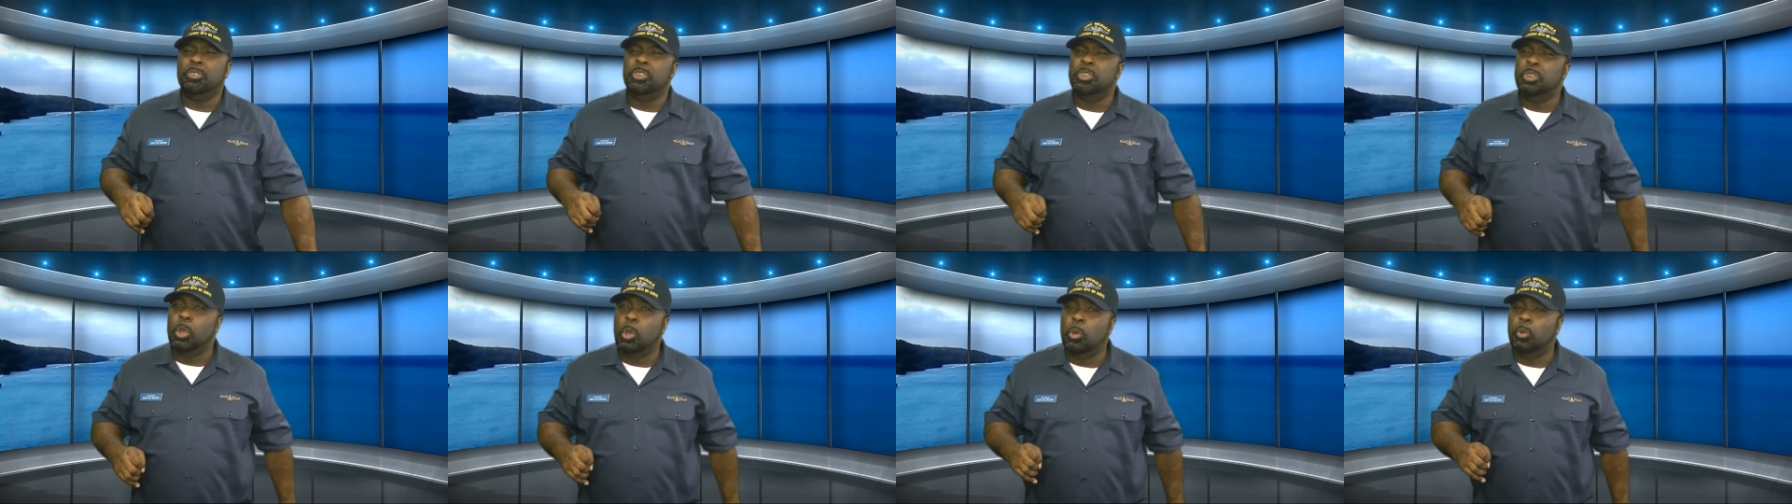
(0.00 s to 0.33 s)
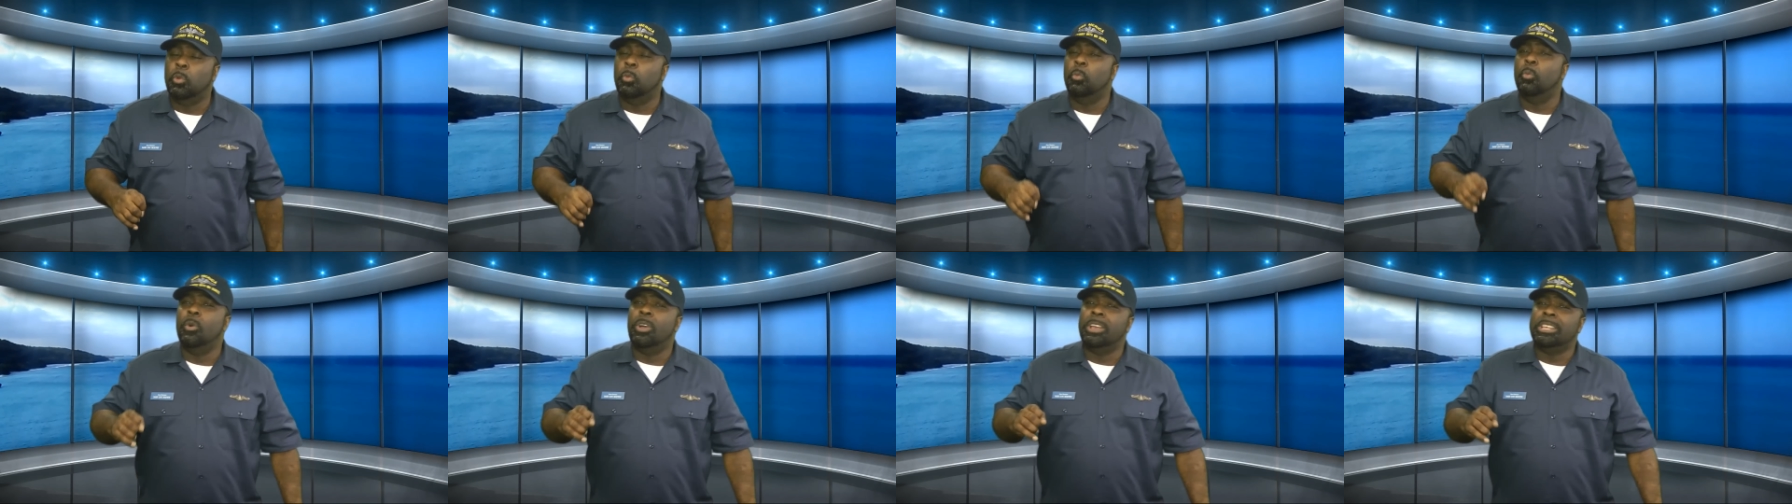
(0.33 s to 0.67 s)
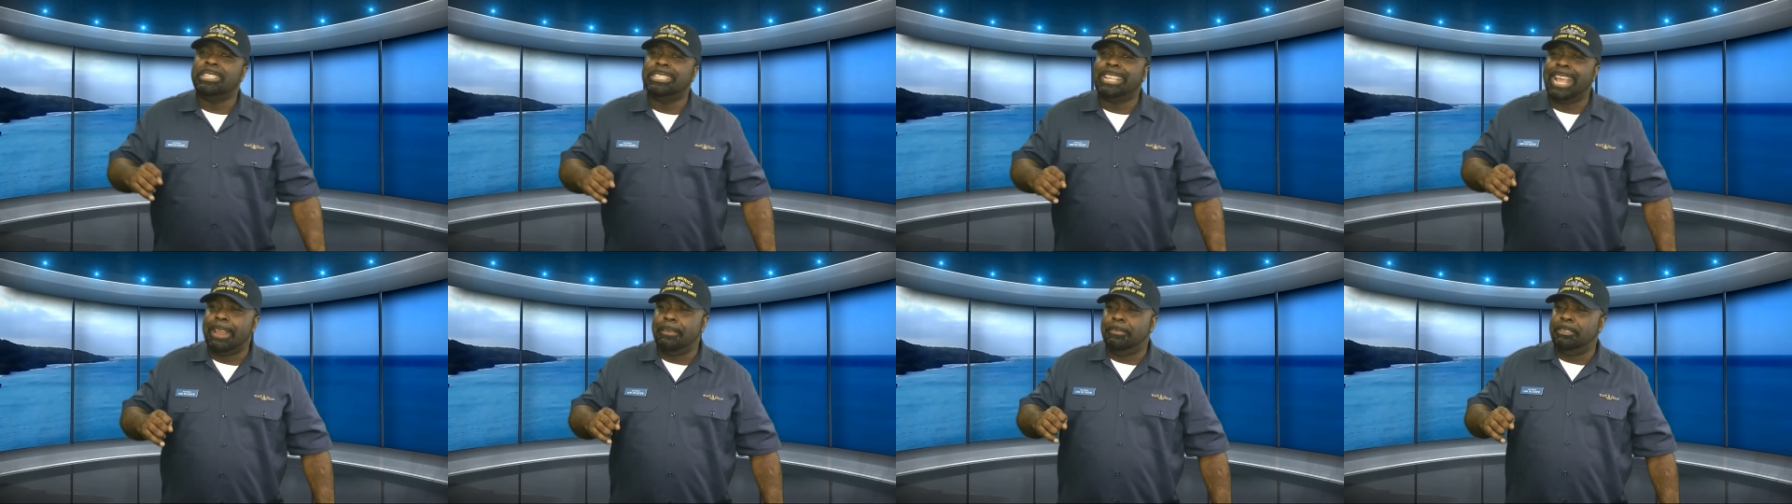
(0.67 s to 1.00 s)
you know, the ones
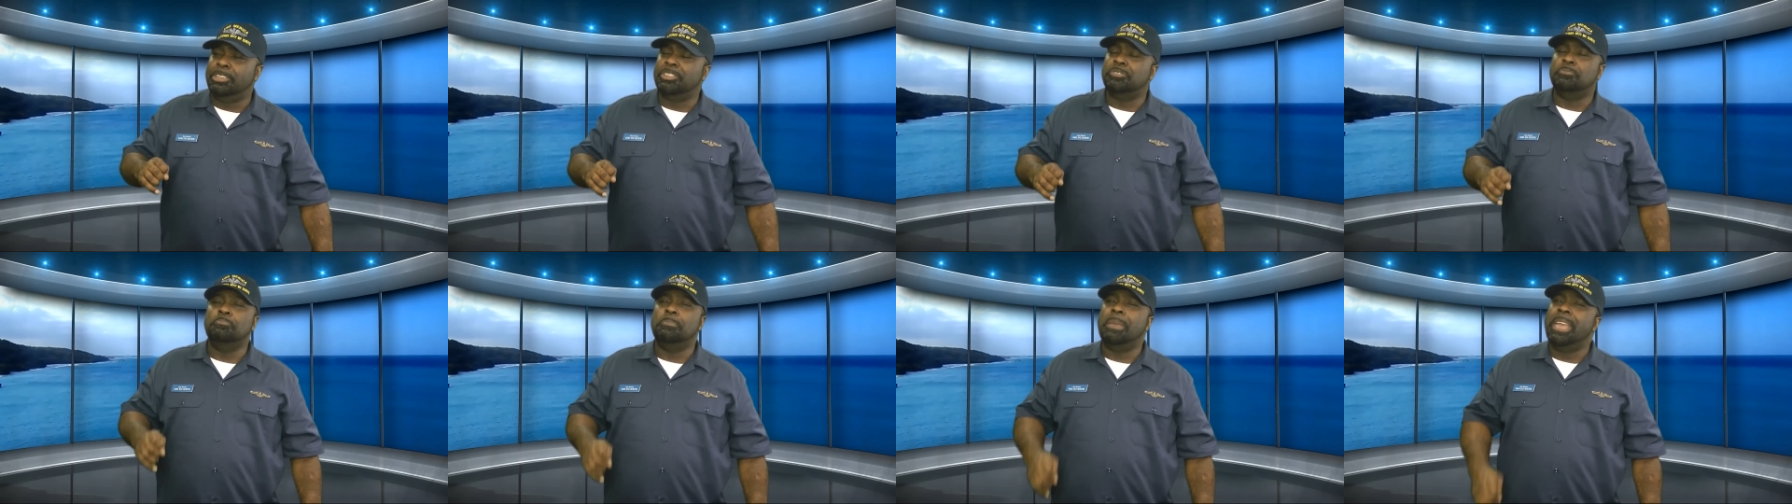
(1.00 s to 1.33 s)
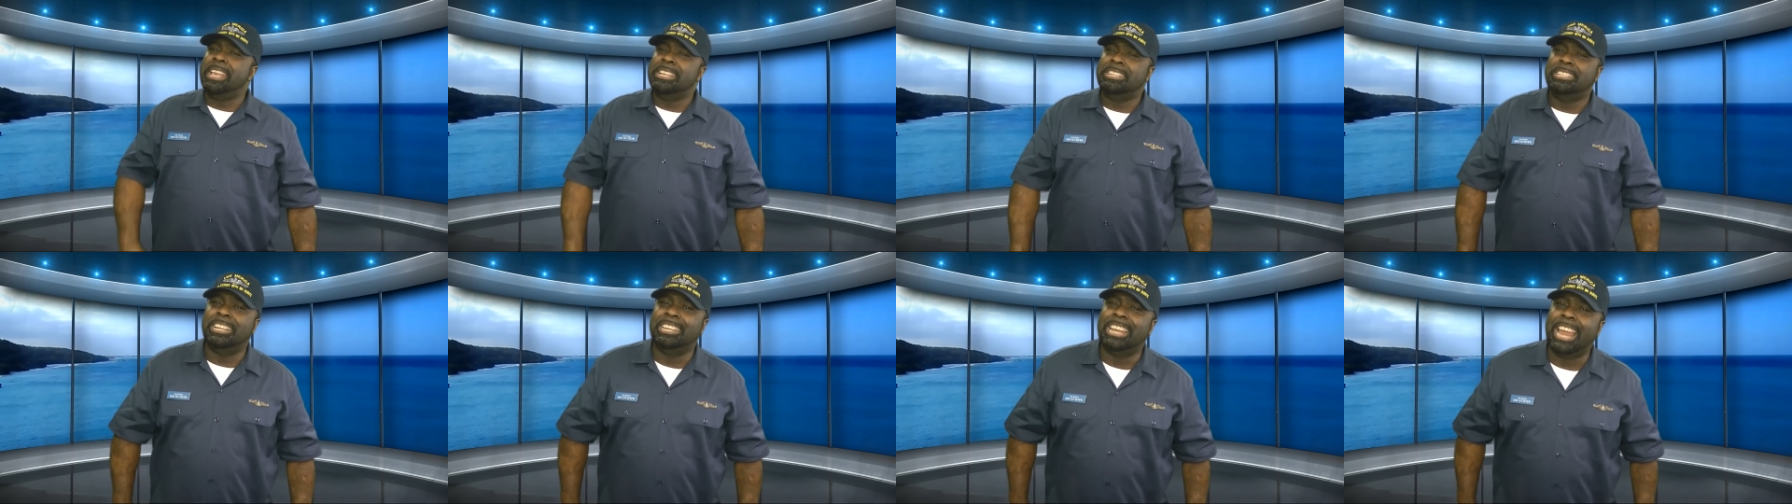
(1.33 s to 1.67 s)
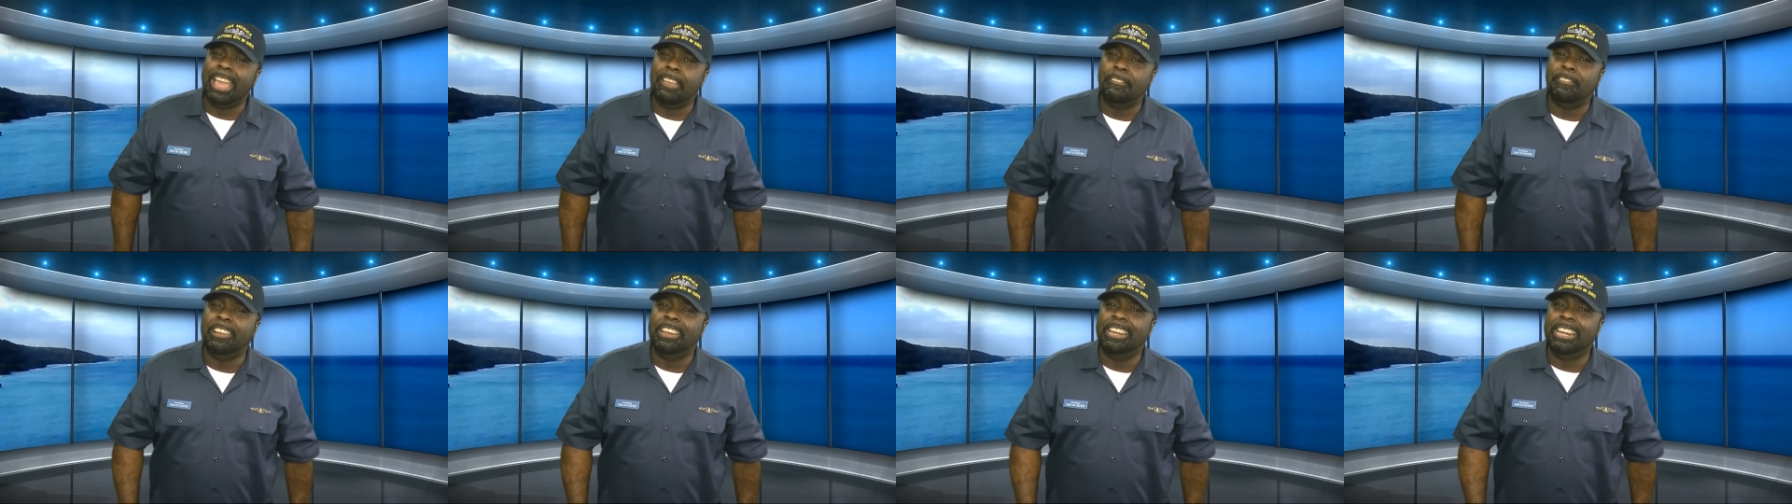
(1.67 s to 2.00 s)
that just made your
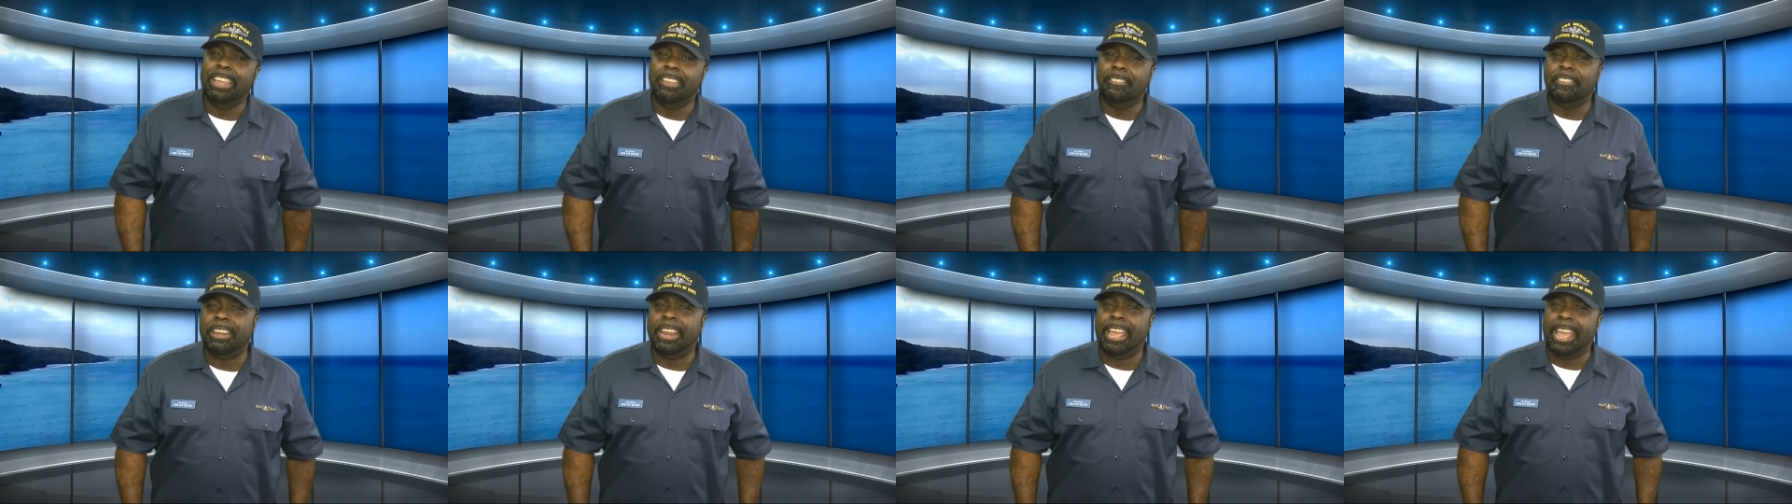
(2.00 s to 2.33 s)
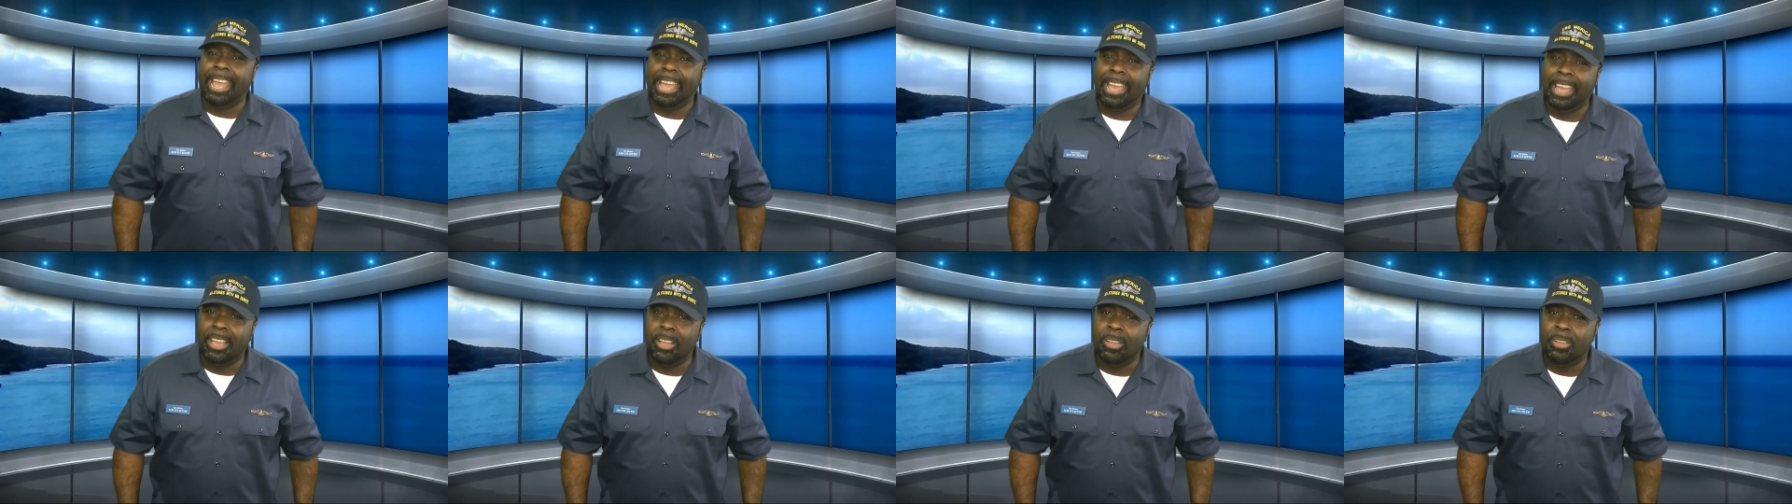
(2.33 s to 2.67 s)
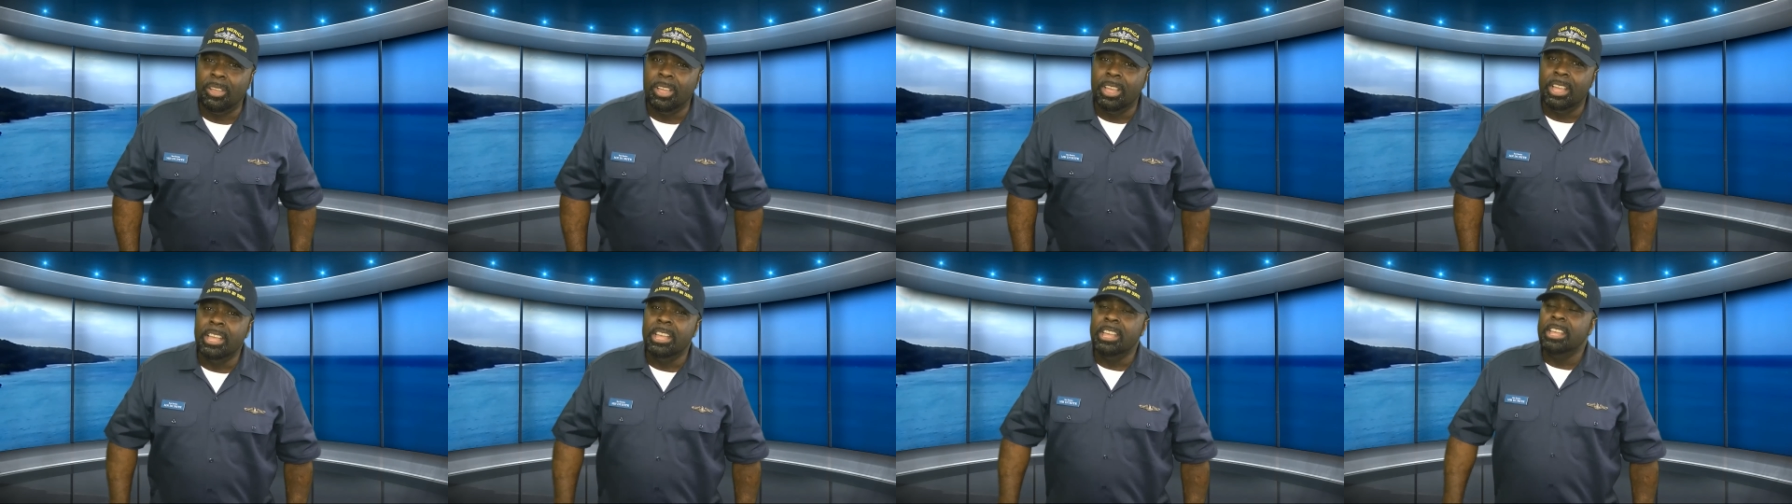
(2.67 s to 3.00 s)
life a living hell,
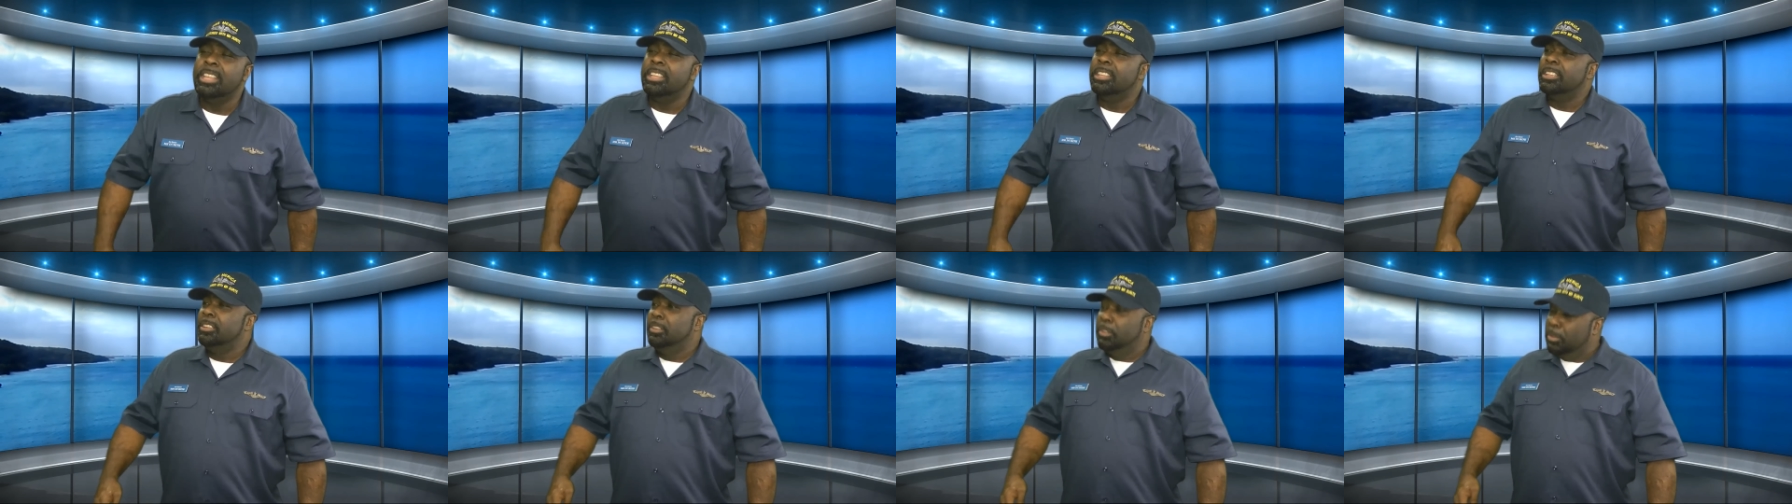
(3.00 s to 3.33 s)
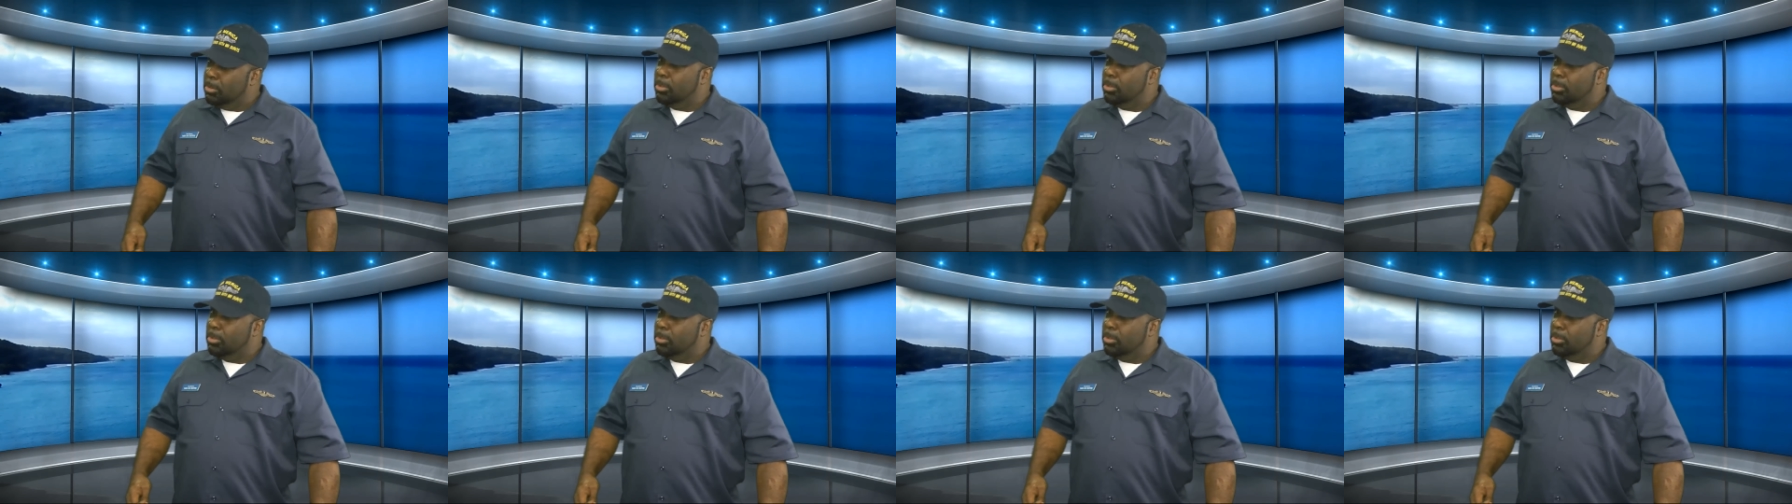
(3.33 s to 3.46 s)
you